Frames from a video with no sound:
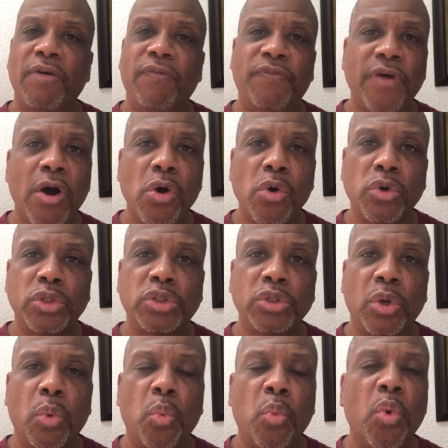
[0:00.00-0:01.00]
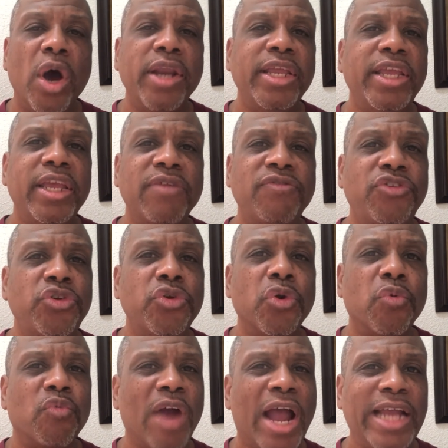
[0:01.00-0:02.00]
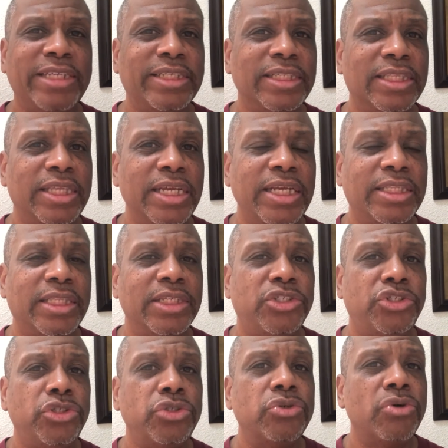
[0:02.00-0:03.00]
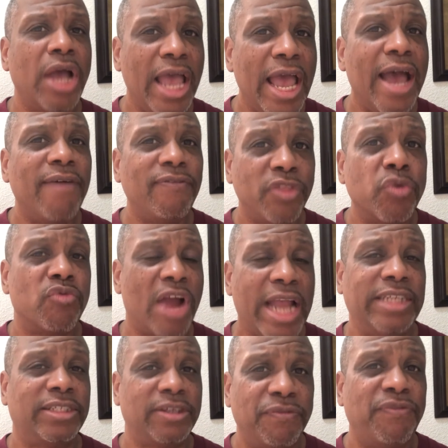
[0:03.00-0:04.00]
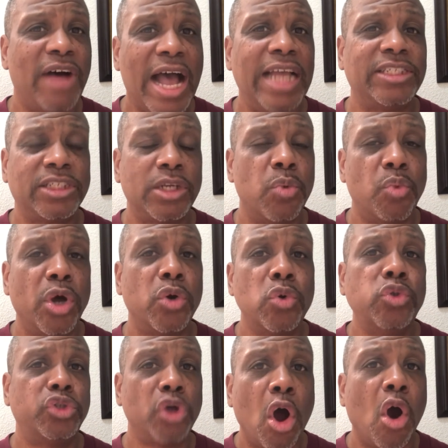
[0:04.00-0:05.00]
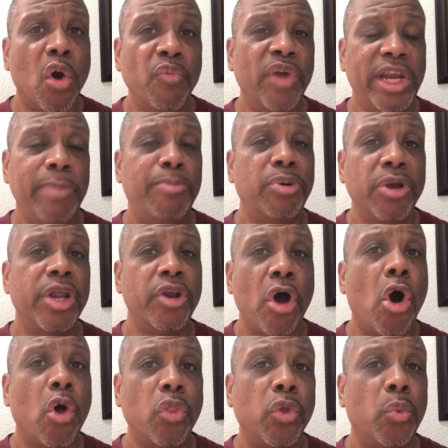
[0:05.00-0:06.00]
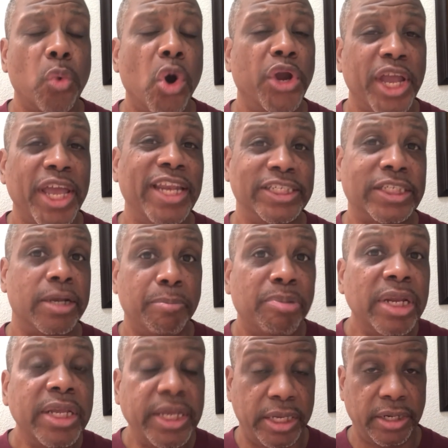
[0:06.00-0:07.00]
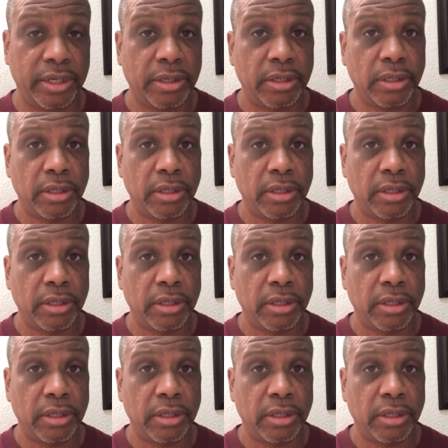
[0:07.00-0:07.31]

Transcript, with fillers: Folks, what gives you the right to think that you have the right to find someone who's already put in all the work and it's complete